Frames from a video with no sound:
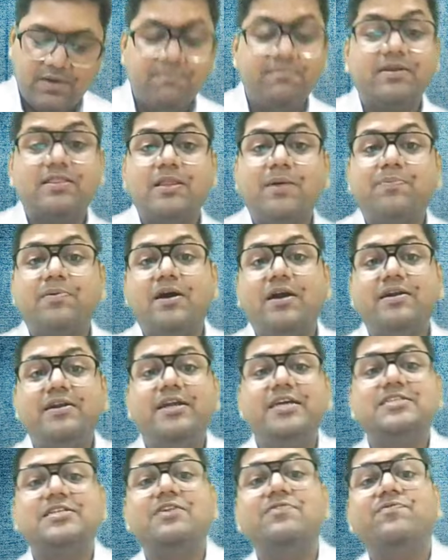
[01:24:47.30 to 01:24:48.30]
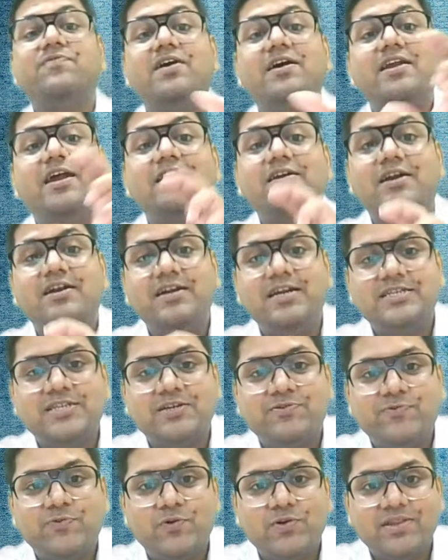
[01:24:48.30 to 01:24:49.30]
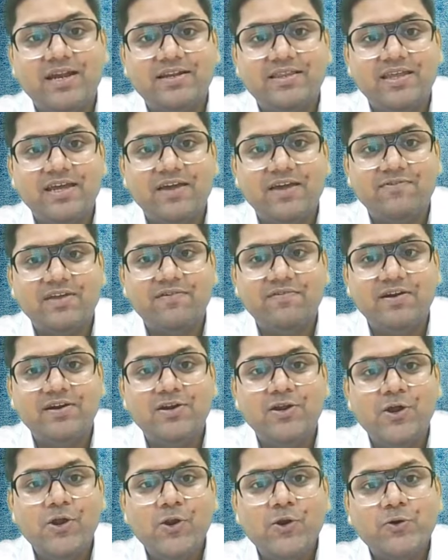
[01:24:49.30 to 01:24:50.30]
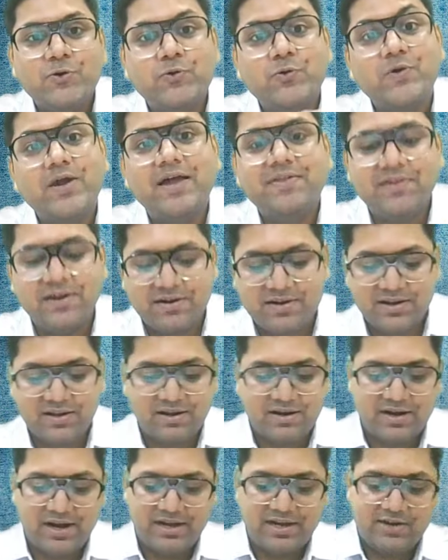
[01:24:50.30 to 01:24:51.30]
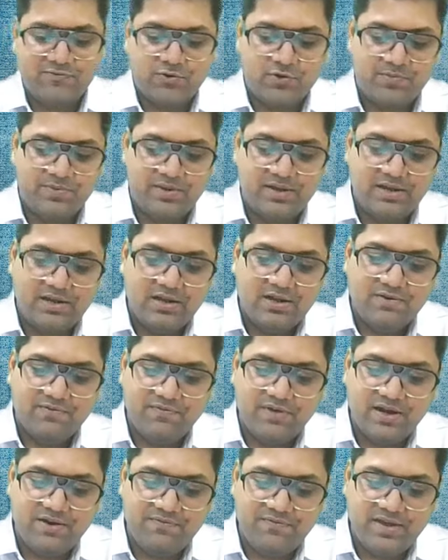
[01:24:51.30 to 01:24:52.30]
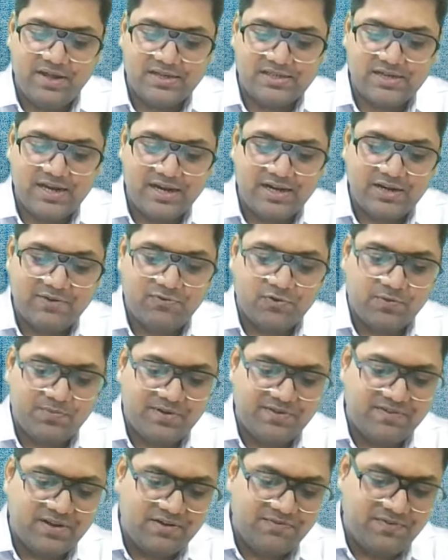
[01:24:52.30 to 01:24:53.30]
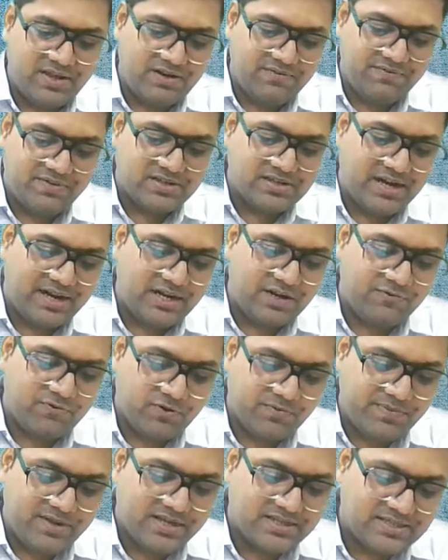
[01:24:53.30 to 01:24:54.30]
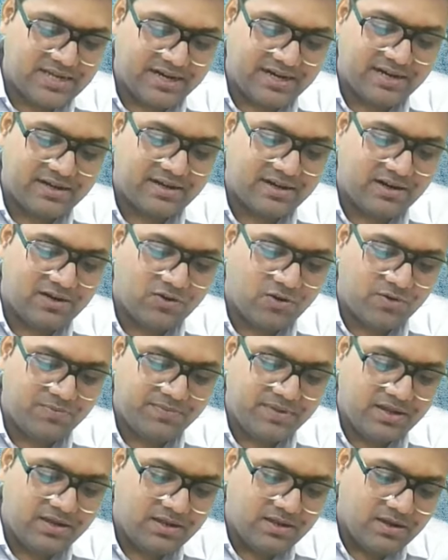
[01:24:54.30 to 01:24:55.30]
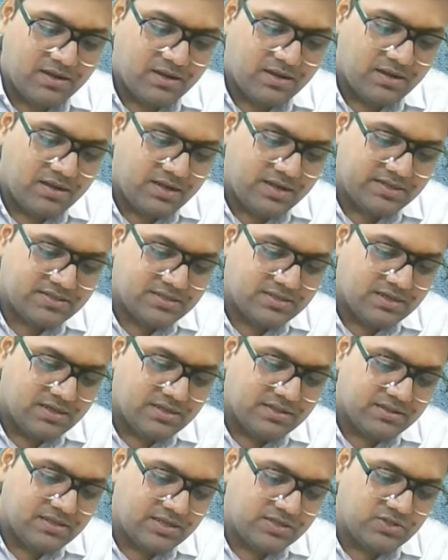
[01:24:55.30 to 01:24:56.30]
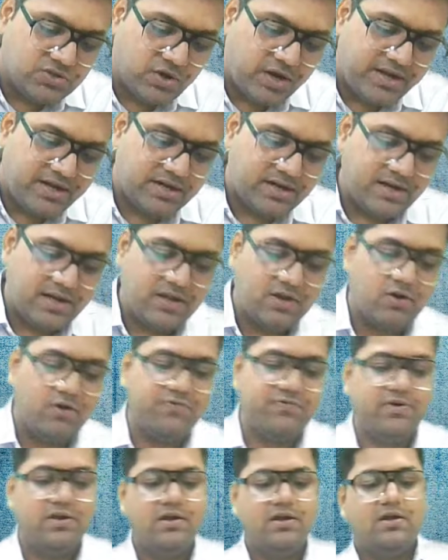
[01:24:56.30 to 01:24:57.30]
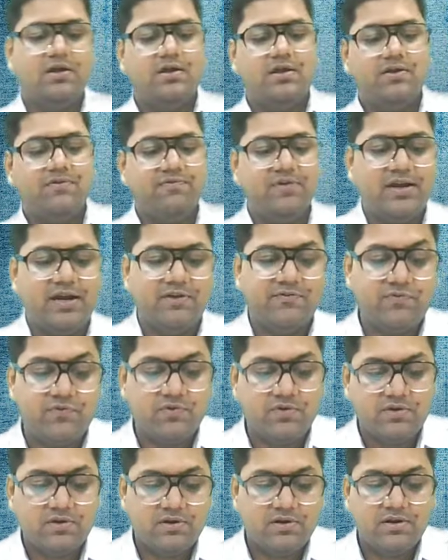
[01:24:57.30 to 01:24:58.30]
Matlab, condition 1 and condition 4 that they have given together trigger 94B. One way is 94B, one way in which 94B is getting triggered on me is the joint reading of 1 and 4.